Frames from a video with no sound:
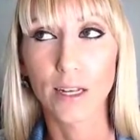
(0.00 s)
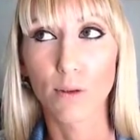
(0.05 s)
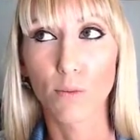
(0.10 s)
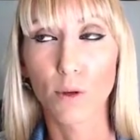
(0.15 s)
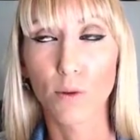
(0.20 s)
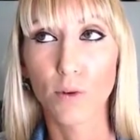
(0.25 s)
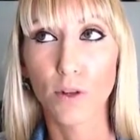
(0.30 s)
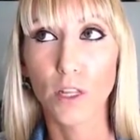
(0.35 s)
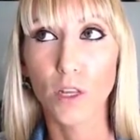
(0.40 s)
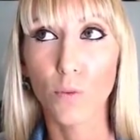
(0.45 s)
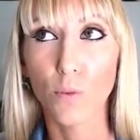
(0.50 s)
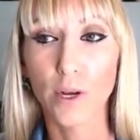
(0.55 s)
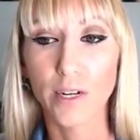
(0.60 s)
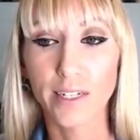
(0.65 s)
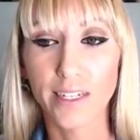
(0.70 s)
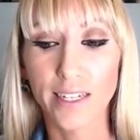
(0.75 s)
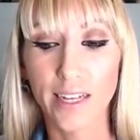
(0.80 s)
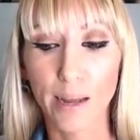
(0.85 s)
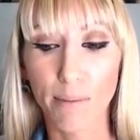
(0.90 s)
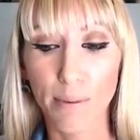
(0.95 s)
we really want
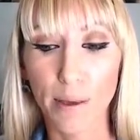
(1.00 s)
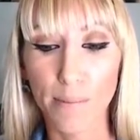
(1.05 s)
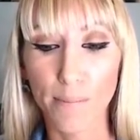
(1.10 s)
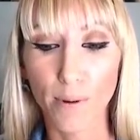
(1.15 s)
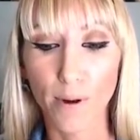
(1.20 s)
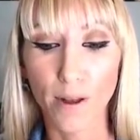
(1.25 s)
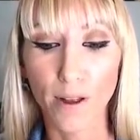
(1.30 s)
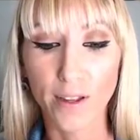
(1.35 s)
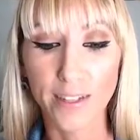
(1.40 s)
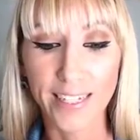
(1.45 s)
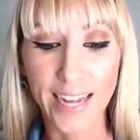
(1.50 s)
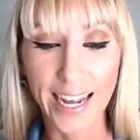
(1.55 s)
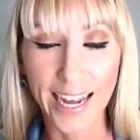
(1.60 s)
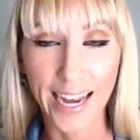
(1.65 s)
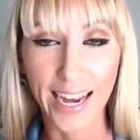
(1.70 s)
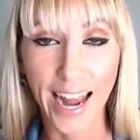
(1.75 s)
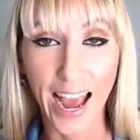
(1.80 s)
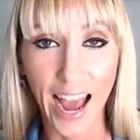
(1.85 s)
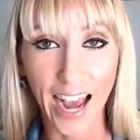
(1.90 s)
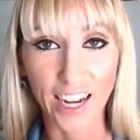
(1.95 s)
to get people
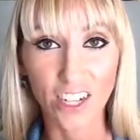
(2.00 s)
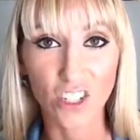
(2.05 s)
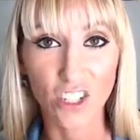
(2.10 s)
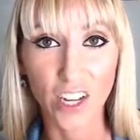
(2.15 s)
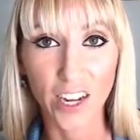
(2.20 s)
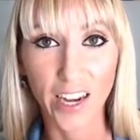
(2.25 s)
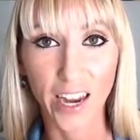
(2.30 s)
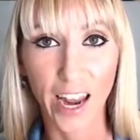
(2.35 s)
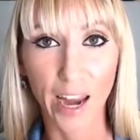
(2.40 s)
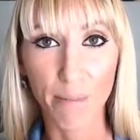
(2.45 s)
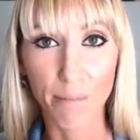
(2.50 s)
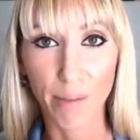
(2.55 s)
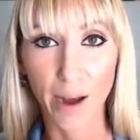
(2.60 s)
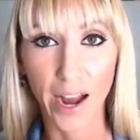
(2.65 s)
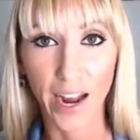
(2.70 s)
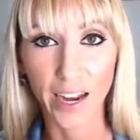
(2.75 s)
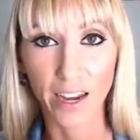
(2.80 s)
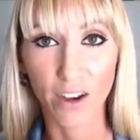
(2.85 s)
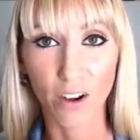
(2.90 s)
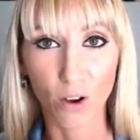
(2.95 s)
taking action and
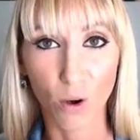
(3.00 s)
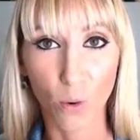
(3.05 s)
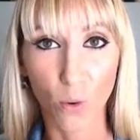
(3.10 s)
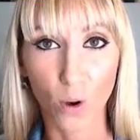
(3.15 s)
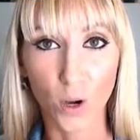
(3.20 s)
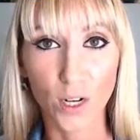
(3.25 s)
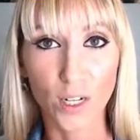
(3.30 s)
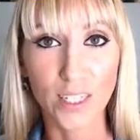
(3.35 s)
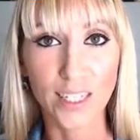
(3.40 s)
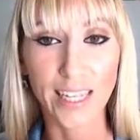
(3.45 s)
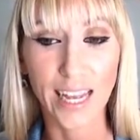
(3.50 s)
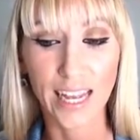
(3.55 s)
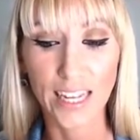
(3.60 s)
buying your course